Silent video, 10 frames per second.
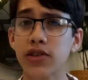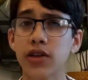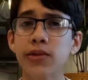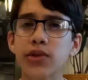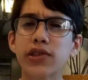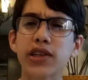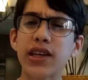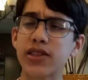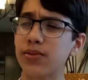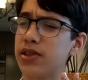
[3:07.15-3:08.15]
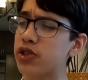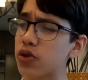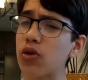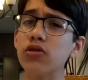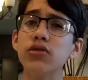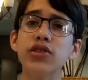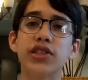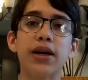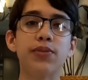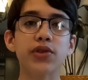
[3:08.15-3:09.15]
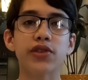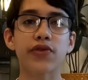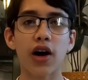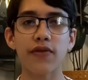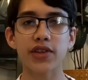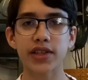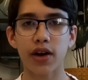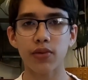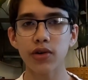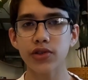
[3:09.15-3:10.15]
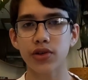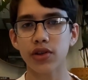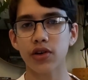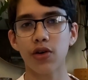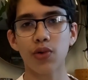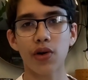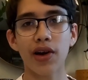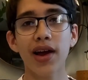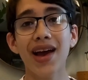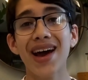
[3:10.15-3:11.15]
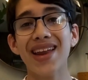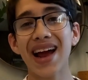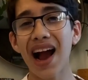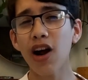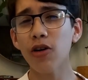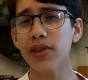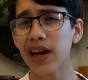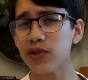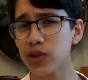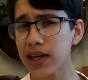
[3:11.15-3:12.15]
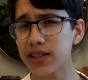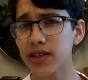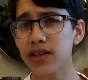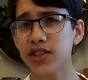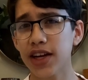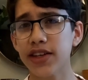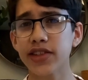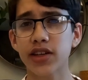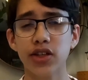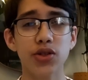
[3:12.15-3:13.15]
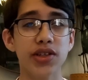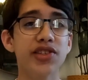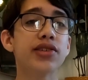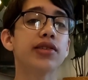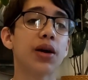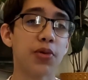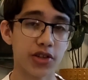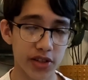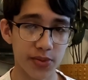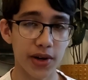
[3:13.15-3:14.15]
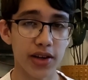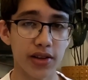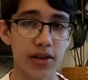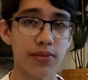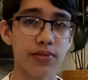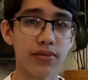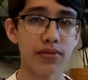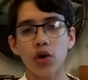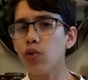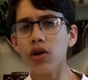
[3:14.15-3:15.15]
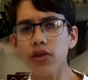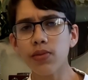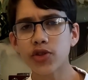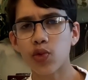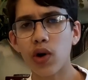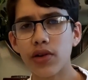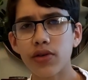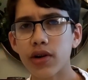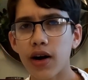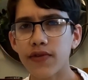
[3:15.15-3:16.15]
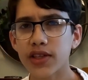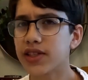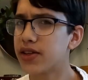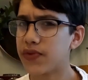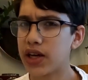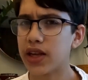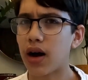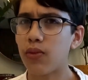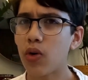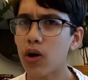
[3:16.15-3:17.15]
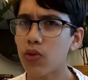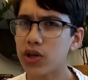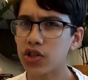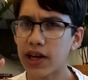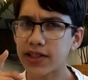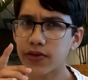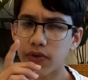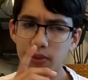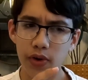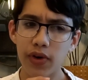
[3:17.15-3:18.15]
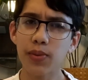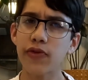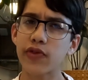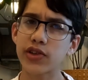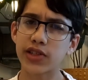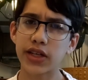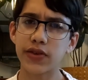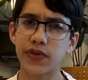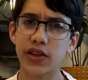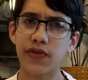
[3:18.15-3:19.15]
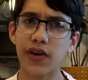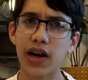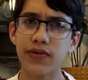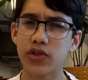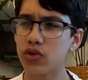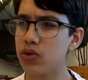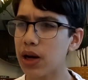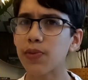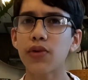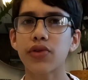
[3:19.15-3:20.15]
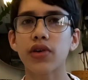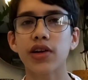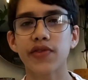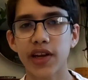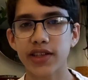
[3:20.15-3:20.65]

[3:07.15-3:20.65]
our terms, let's look at some historical examples of conflicts that arose during the Cold War and how they have drastically changed the countries that participated in them. So one of the most well-known conflicts is the Vietnam War, which lasted from November 1st, 1955 to April 30th,